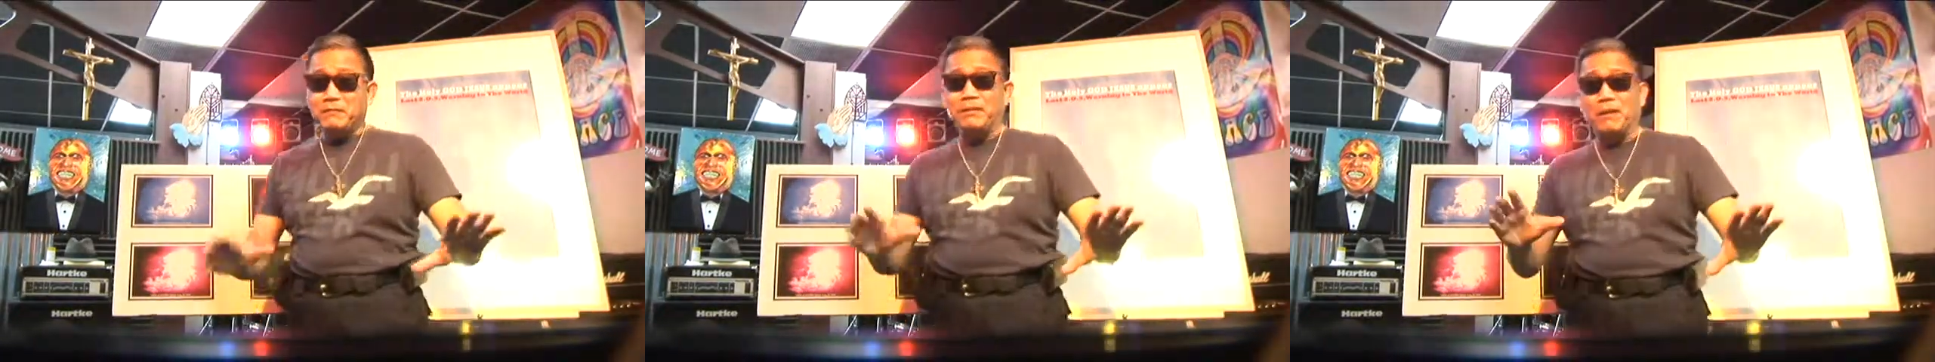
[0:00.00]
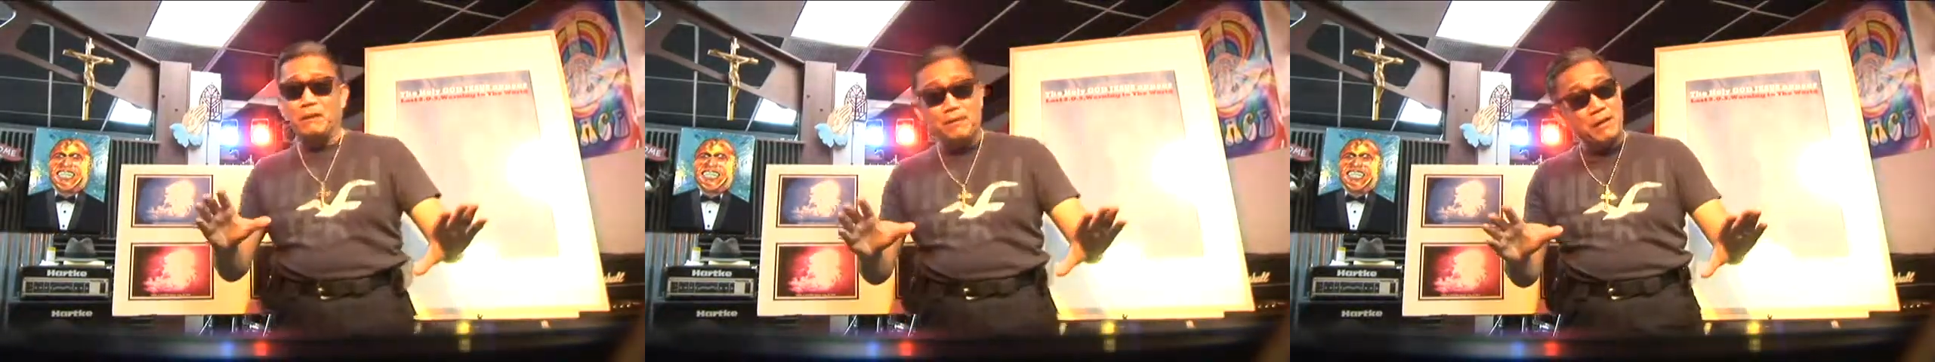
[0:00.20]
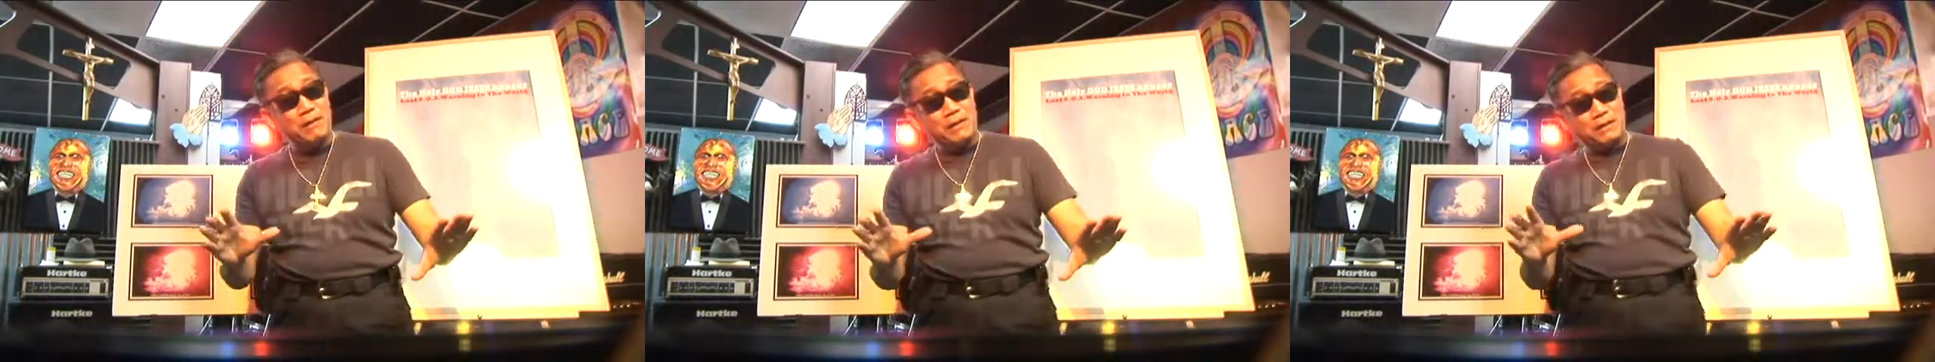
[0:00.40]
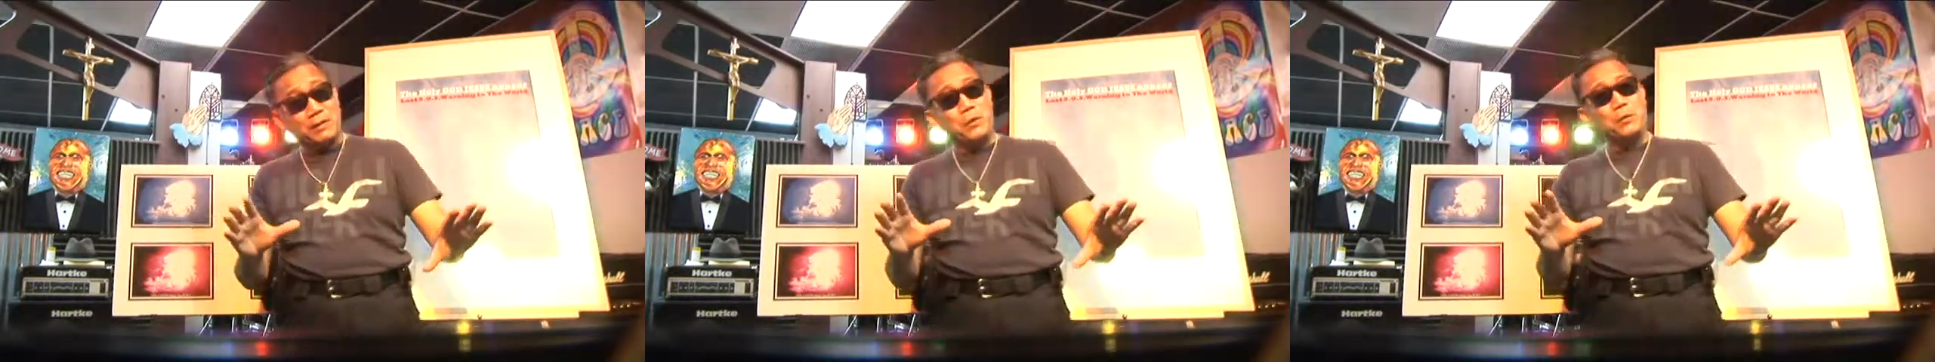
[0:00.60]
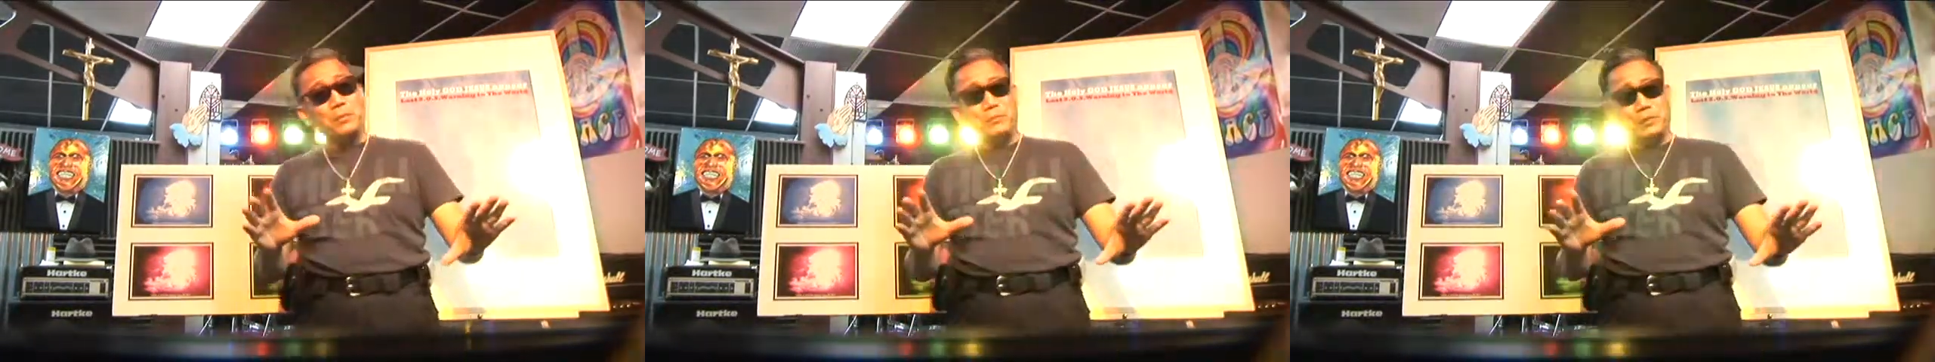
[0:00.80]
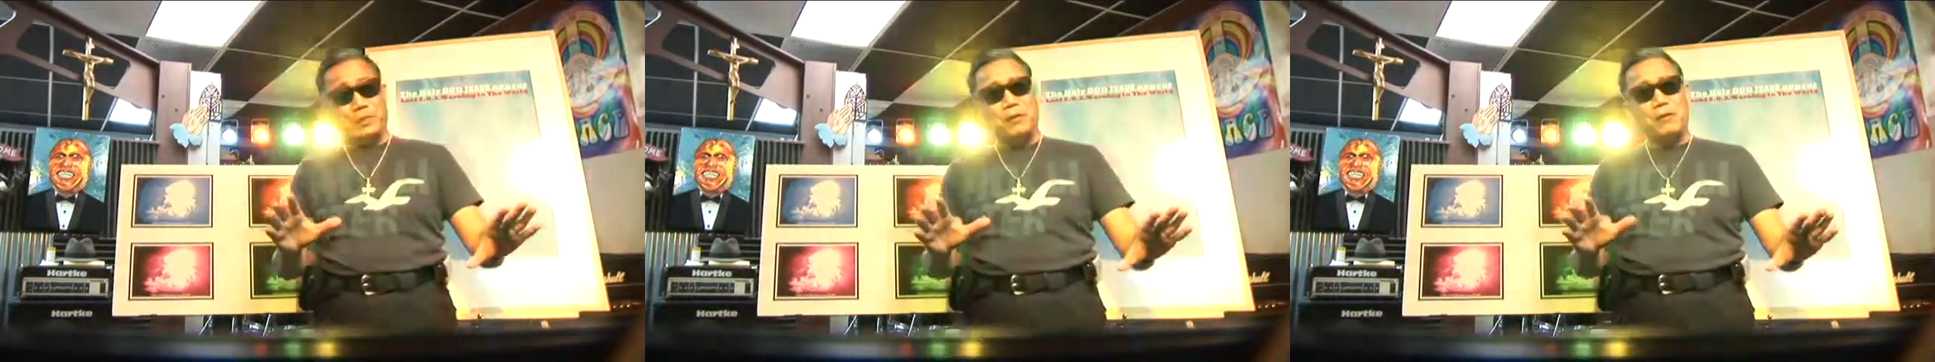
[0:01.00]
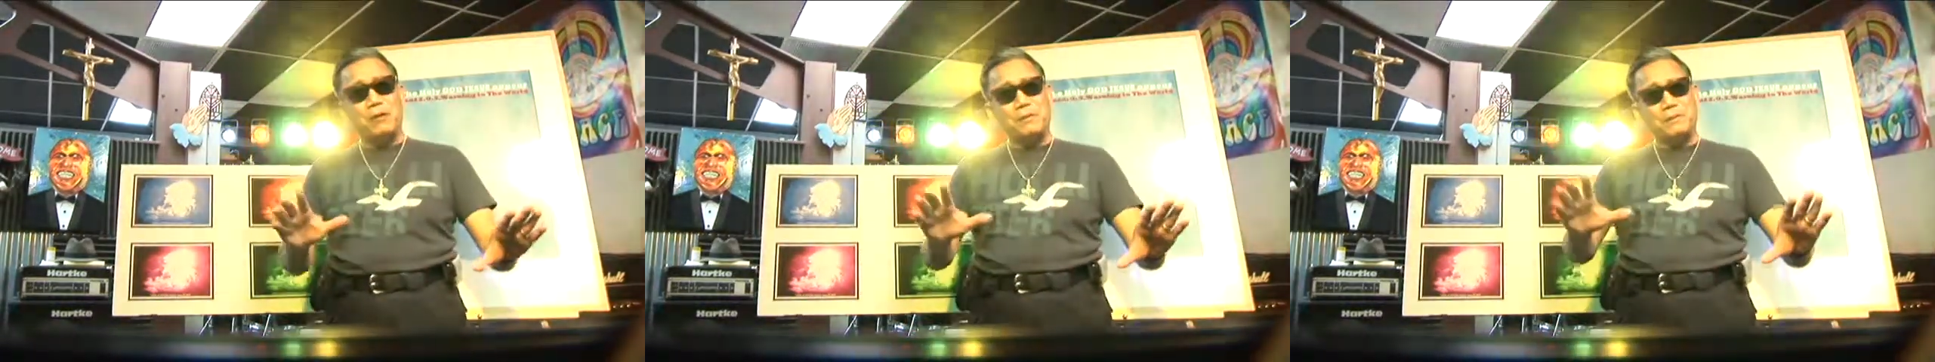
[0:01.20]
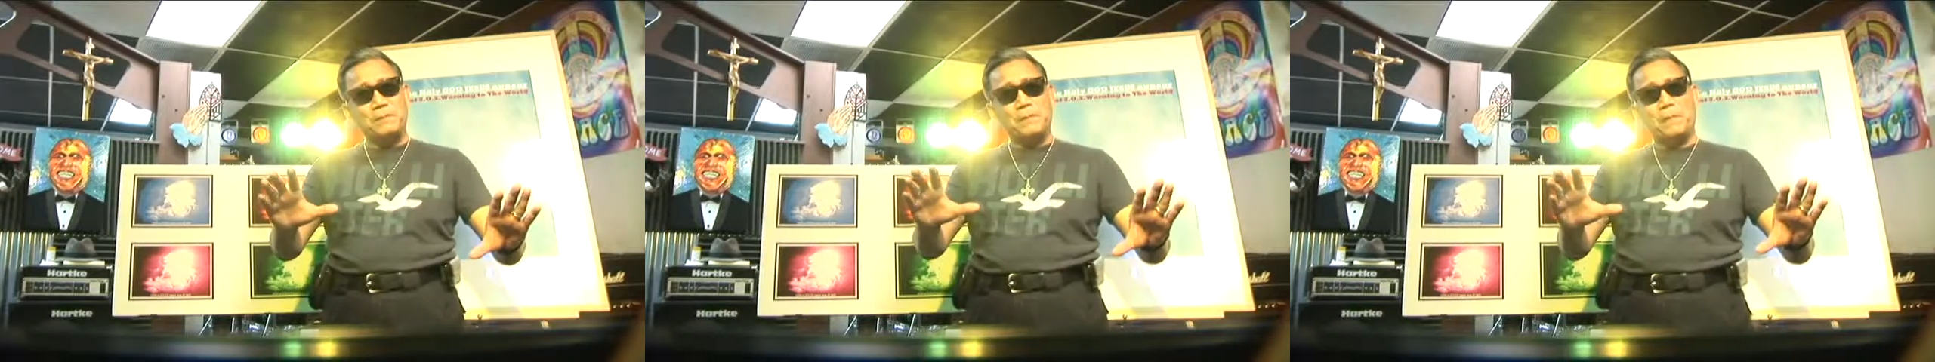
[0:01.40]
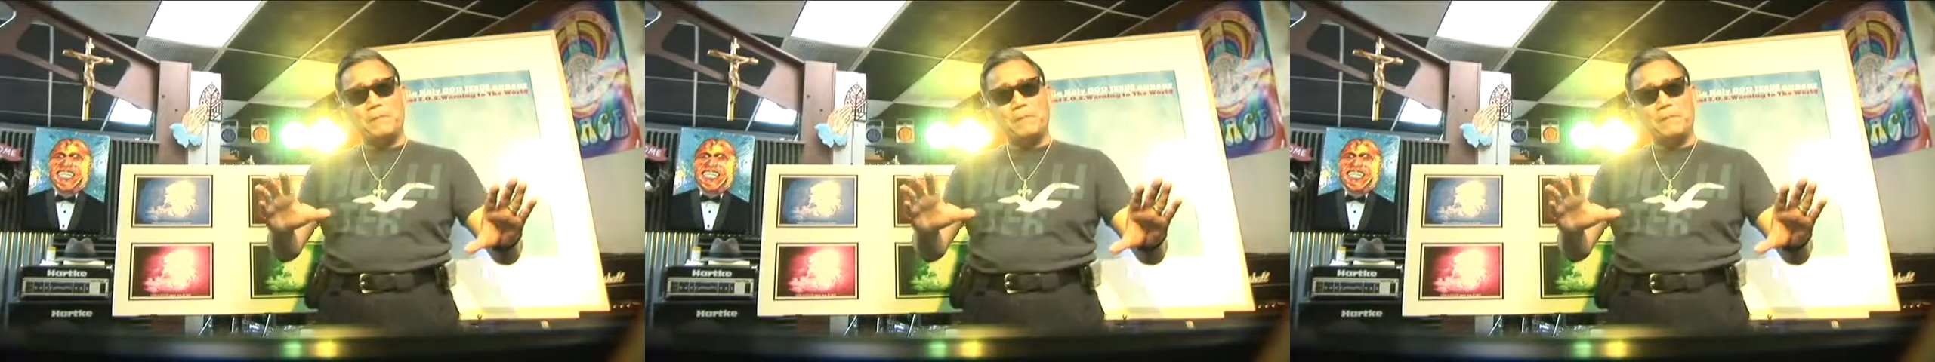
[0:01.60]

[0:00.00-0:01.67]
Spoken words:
very cool, you know.